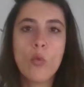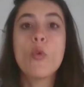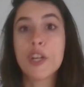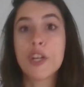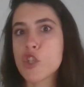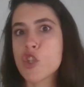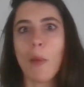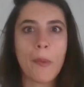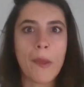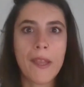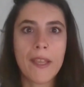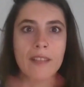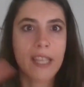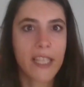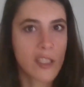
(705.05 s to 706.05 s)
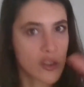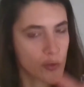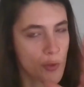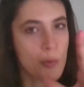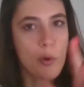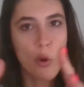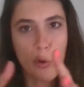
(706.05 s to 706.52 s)
workshopping like
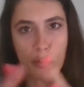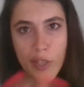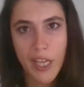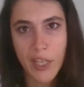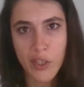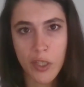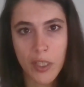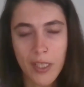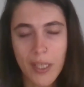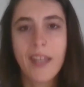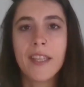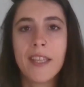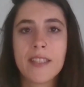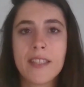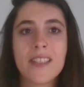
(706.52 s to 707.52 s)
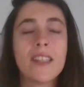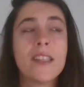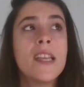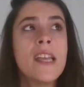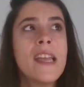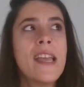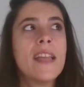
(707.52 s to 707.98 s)
through co-creation, getting it done.